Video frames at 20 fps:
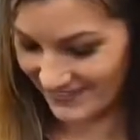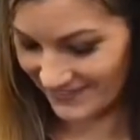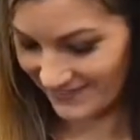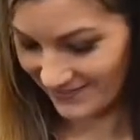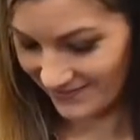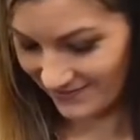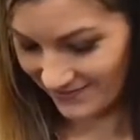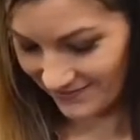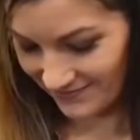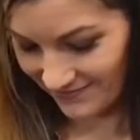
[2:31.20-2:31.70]

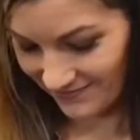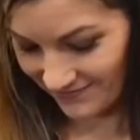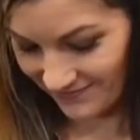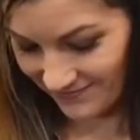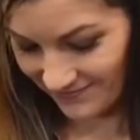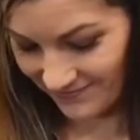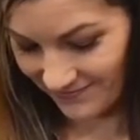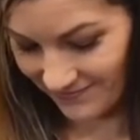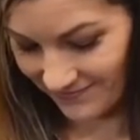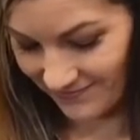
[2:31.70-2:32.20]

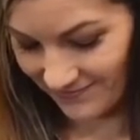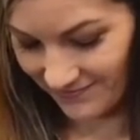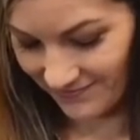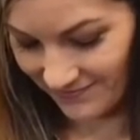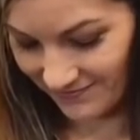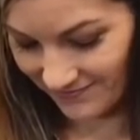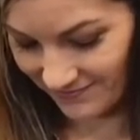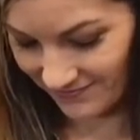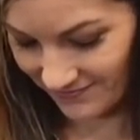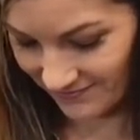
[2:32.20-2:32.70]

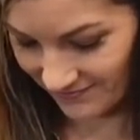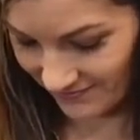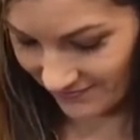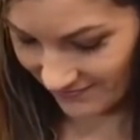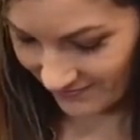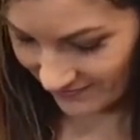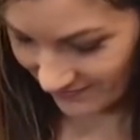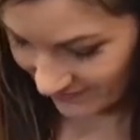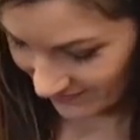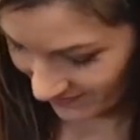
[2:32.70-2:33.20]

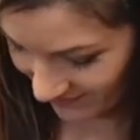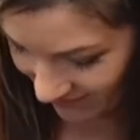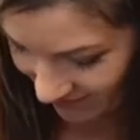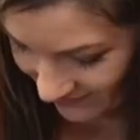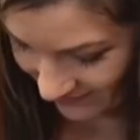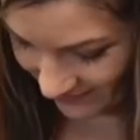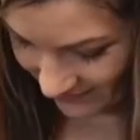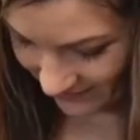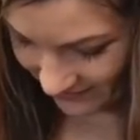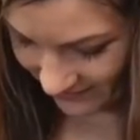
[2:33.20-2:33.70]

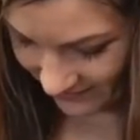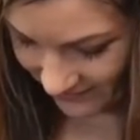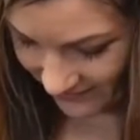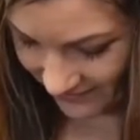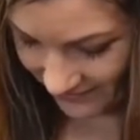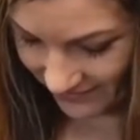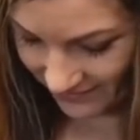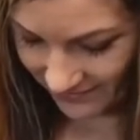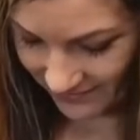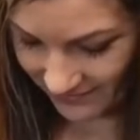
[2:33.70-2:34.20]

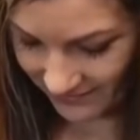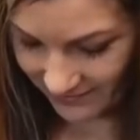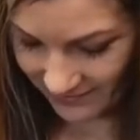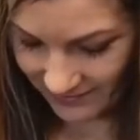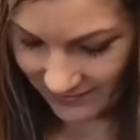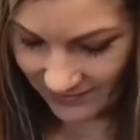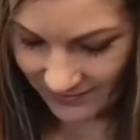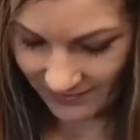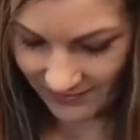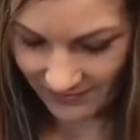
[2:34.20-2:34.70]

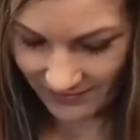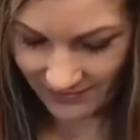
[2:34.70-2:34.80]
No words are spoken by the person on screen.